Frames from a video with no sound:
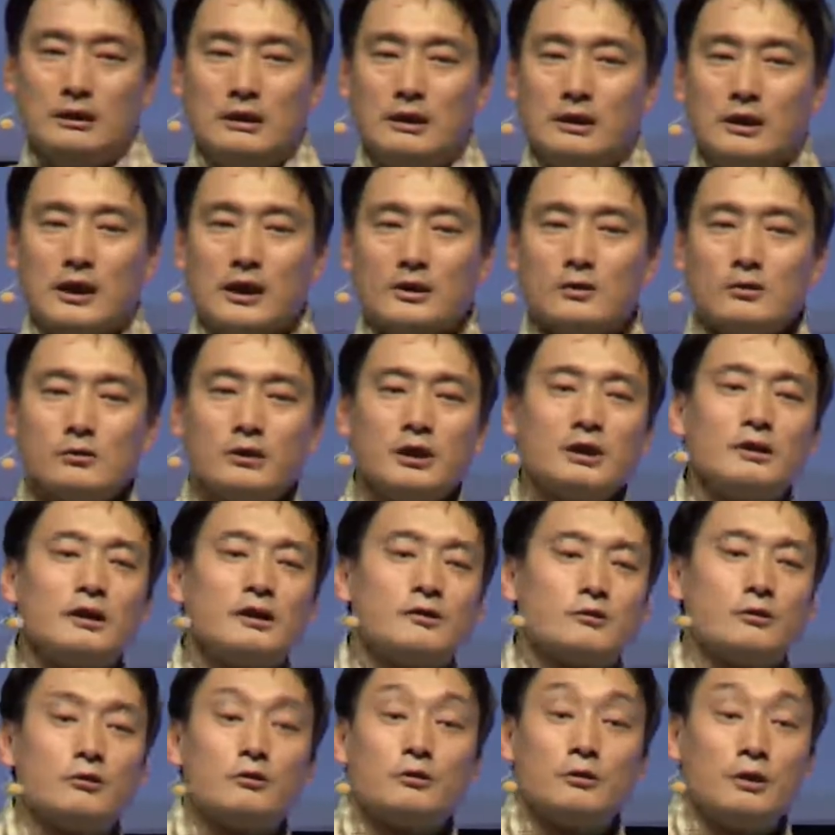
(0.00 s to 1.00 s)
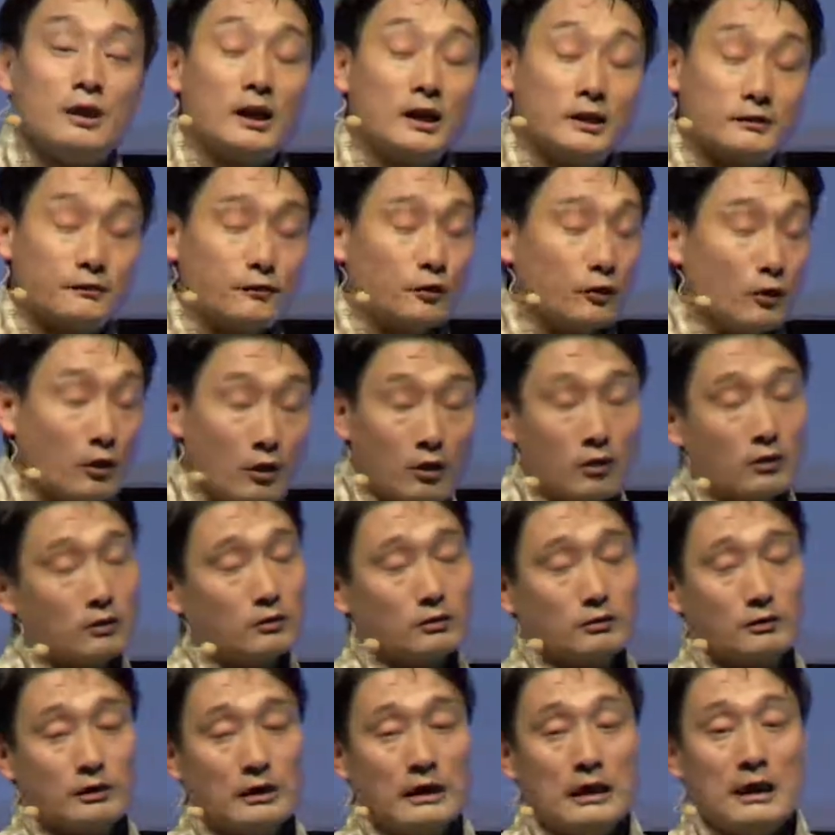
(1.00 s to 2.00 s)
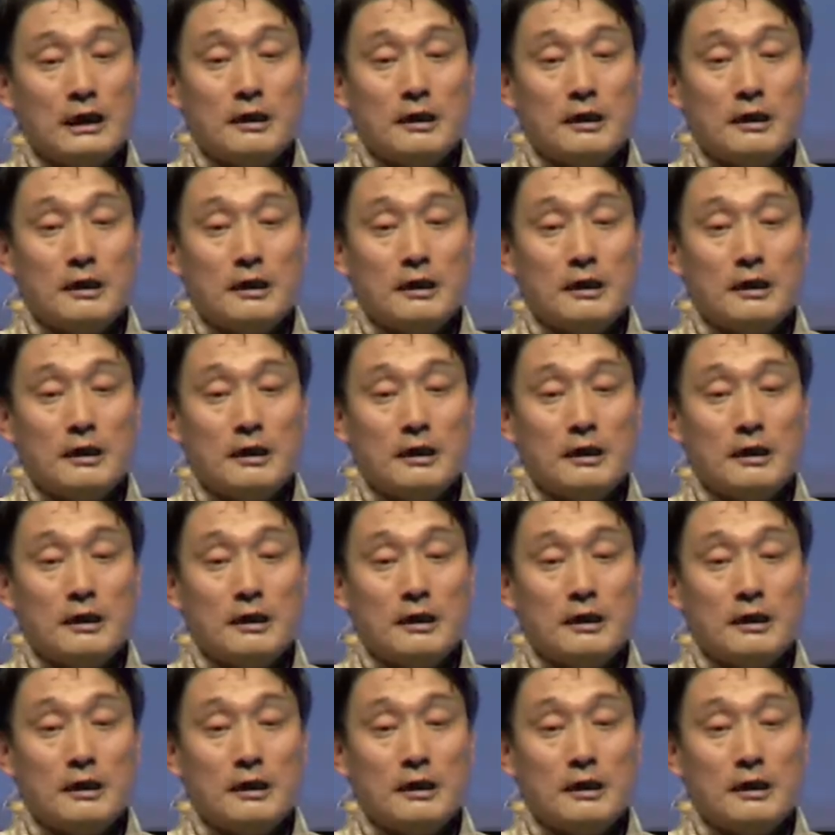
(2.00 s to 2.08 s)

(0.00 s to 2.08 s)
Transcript: I don't think that's going to last for long.